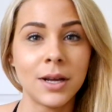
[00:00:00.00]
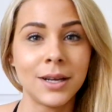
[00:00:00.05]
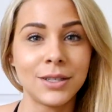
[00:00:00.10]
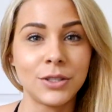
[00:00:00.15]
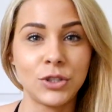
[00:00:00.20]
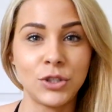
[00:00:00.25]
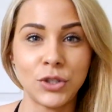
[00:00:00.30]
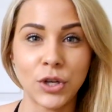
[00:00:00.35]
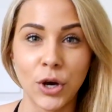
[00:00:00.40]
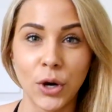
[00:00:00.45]

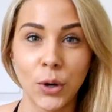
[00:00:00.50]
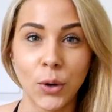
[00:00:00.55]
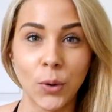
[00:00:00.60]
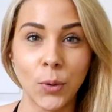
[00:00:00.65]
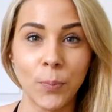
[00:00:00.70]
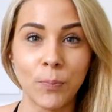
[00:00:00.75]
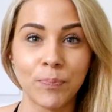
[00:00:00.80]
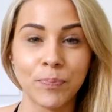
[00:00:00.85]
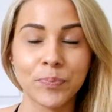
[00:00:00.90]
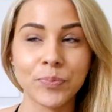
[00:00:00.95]

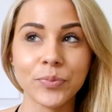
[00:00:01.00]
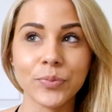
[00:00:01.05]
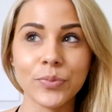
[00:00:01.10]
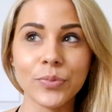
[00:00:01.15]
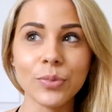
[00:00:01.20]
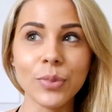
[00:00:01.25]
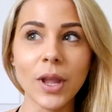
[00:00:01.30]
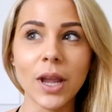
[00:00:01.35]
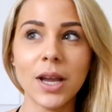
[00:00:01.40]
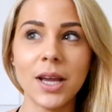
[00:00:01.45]
So
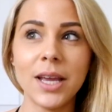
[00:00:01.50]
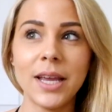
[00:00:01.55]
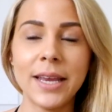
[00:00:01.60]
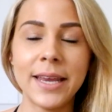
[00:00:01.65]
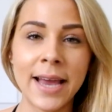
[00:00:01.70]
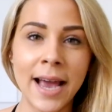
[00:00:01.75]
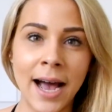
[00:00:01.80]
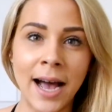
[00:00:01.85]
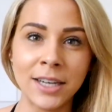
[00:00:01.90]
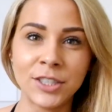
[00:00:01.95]

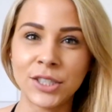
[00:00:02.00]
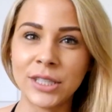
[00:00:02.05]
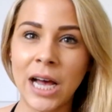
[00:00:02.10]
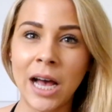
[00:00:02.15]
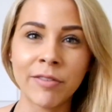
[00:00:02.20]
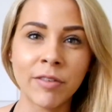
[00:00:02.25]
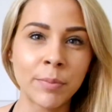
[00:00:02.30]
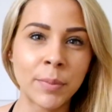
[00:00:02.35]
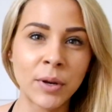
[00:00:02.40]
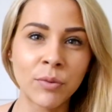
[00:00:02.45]
yeah, I just
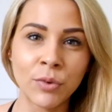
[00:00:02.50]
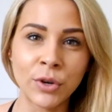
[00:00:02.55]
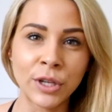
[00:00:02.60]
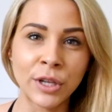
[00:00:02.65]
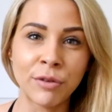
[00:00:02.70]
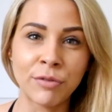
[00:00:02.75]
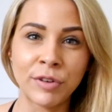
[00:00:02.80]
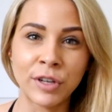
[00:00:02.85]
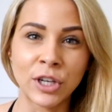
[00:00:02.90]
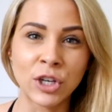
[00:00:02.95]
haven't been
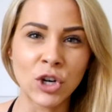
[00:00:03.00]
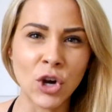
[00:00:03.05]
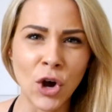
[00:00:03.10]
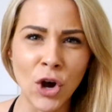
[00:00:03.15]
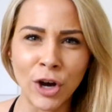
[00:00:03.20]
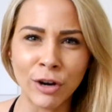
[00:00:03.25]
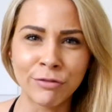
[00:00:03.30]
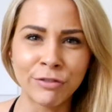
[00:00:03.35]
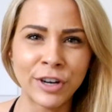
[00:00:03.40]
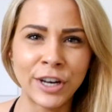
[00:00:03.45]
really feeling
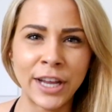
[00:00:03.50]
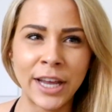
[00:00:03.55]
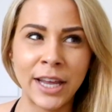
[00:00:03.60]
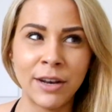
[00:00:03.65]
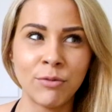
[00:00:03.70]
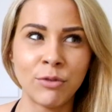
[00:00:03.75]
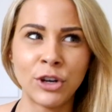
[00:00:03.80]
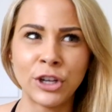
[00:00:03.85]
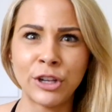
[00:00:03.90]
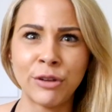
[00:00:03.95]

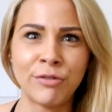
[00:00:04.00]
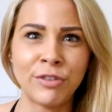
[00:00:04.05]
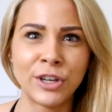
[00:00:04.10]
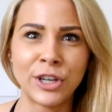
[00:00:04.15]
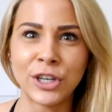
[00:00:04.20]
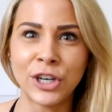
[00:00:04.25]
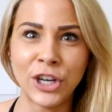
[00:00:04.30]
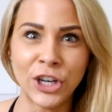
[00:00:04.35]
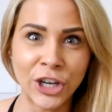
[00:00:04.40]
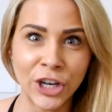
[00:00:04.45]
confident, really
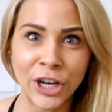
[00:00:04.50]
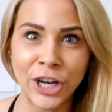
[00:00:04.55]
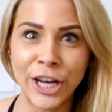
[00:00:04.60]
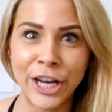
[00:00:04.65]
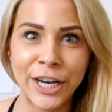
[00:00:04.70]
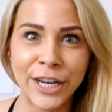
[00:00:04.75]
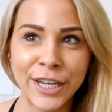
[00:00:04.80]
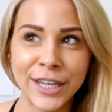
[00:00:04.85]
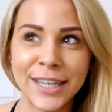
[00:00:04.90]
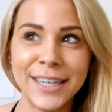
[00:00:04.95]
feeling
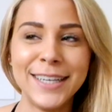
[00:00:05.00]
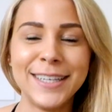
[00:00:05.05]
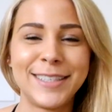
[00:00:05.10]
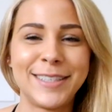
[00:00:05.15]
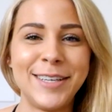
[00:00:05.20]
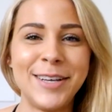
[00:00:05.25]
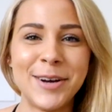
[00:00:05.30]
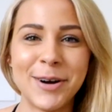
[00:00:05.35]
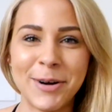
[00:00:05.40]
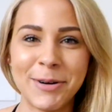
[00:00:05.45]
good.
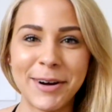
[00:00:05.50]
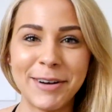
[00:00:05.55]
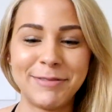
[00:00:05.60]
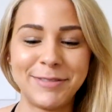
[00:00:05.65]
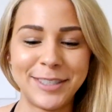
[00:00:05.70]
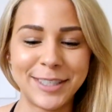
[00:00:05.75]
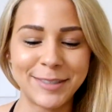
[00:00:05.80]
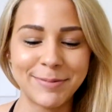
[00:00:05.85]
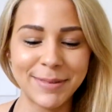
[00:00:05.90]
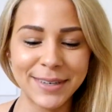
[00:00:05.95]
So I've
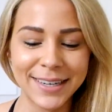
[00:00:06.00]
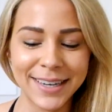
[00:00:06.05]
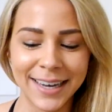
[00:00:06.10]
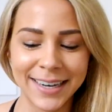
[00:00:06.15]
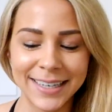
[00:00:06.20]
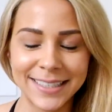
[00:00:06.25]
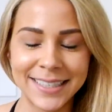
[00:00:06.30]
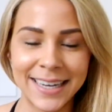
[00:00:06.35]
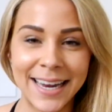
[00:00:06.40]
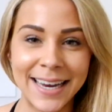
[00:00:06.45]
just been
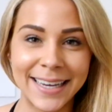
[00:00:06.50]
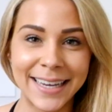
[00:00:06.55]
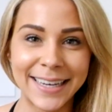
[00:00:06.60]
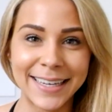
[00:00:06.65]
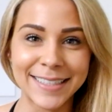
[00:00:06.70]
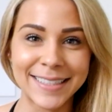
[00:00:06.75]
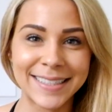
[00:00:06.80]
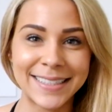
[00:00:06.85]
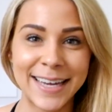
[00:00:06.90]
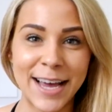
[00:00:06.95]
kind of taking
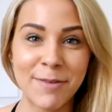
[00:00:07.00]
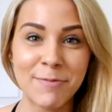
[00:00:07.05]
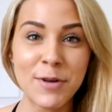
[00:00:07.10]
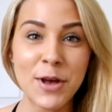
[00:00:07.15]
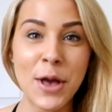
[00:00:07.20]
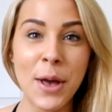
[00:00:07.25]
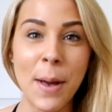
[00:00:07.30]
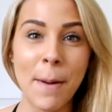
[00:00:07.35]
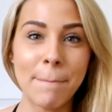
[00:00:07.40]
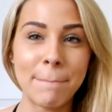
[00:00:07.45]
a step
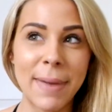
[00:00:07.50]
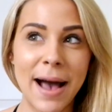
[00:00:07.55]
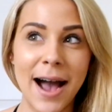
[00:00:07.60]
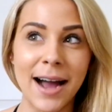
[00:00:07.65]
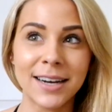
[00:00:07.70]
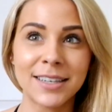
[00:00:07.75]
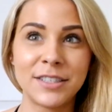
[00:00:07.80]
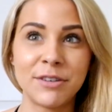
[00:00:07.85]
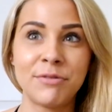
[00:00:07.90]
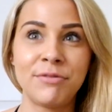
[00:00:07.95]

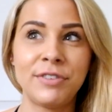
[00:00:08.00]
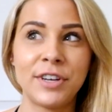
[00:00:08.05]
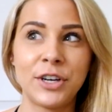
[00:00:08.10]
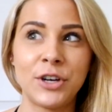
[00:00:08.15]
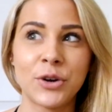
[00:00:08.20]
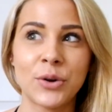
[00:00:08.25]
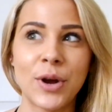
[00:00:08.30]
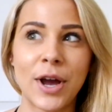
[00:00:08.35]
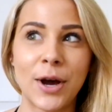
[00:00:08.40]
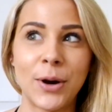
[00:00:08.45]
back to
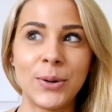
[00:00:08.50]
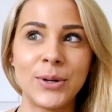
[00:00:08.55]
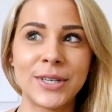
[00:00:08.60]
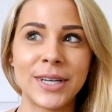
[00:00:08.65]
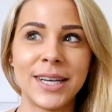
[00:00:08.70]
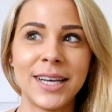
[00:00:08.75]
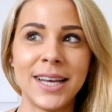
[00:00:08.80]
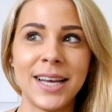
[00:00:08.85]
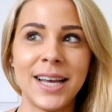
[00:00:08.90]
figure out